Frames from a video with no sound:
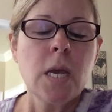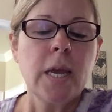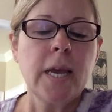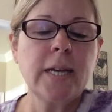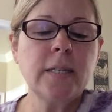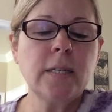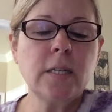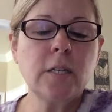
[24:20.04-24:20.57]

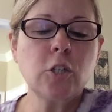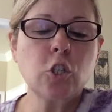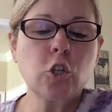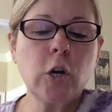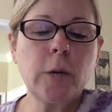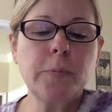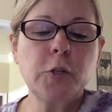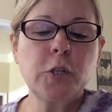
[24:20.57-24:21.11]
His
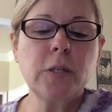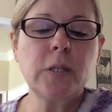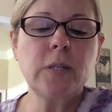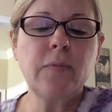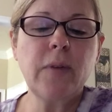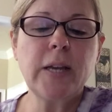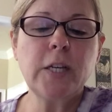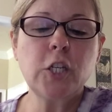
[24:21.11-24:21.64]
descriptions
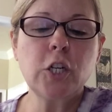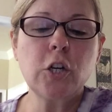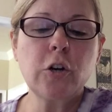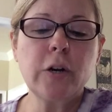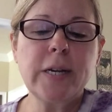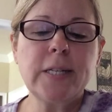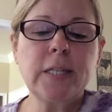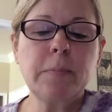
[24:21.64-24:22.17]
of ancient
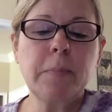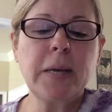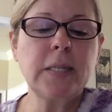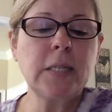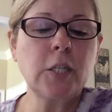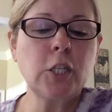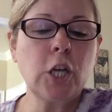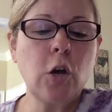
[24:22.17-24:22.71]
Greece
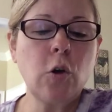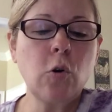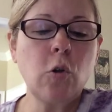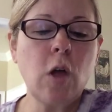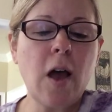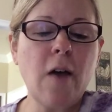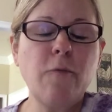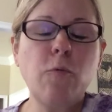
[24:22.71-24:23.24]
makes a
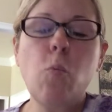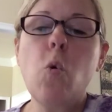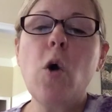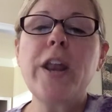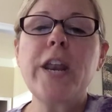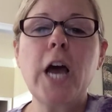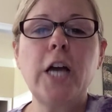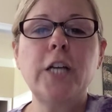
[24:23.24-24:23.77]
total of
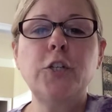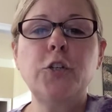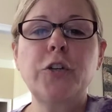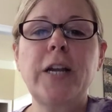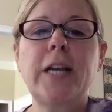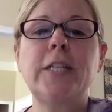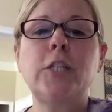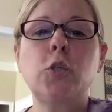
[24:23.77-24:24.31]

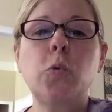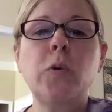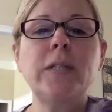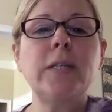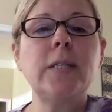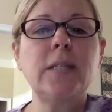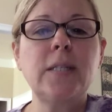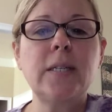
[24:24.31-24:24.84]

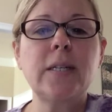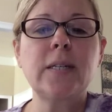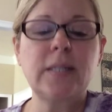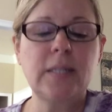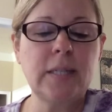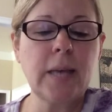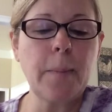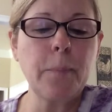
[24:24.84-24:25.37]
126
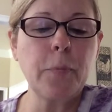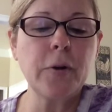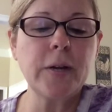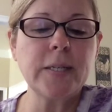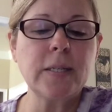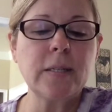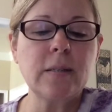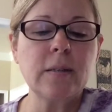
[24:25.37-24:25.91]

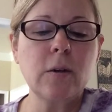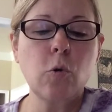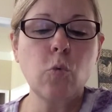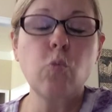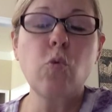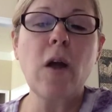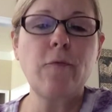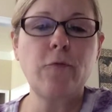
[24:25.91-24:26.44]
separate
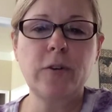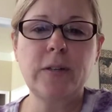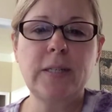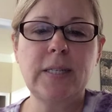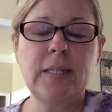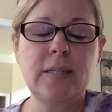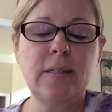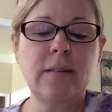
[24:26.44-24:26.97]

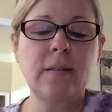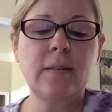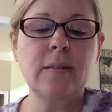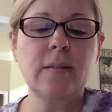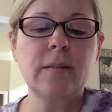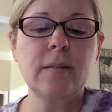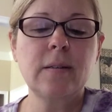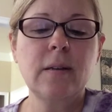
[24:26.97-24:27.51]

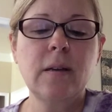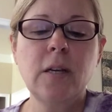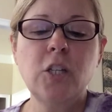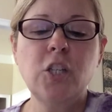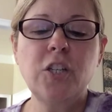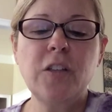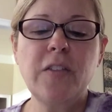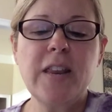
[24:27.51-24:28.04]
references
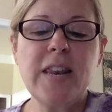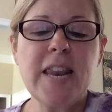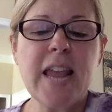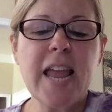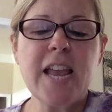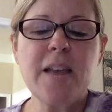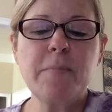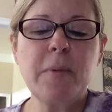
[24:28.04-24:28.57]
to the
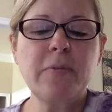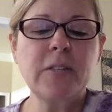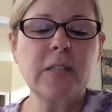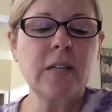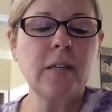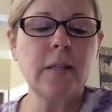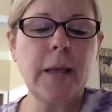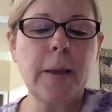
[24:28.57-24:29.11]
name of
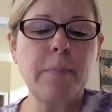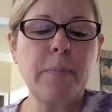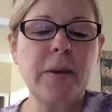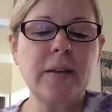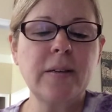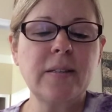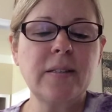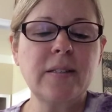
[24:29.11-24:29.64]

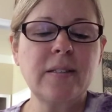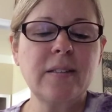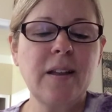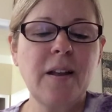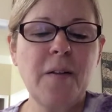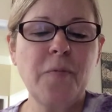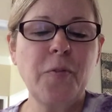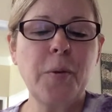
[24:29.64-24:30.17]
Scalapius,
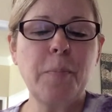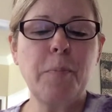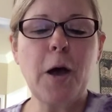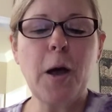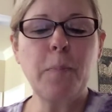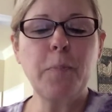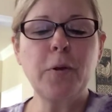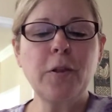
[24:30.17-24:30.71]
the
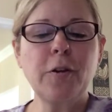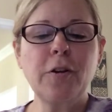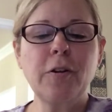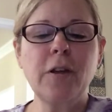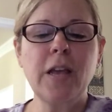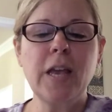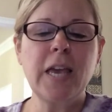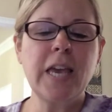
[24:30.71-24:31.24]
popular
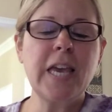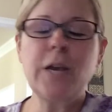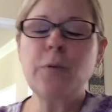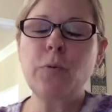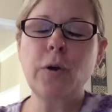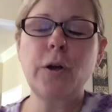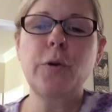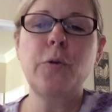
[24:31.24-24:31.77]

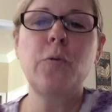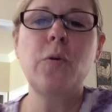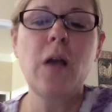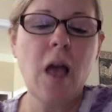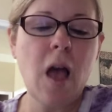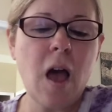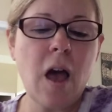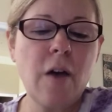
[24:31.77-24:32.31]
hero
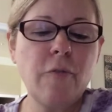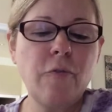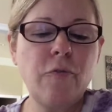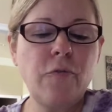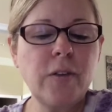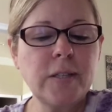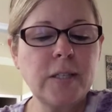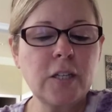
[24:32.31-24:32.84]

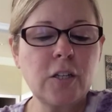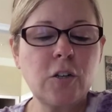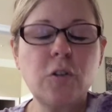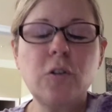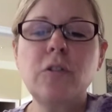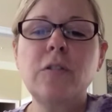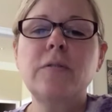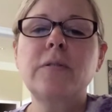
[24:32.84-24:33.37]
of
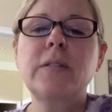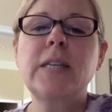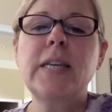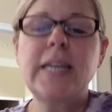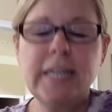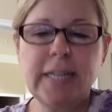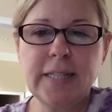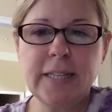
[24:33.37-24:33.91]
physical
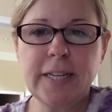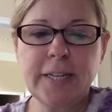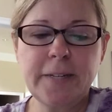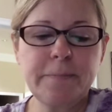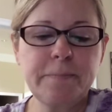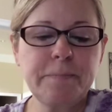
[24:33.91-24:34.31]
healing.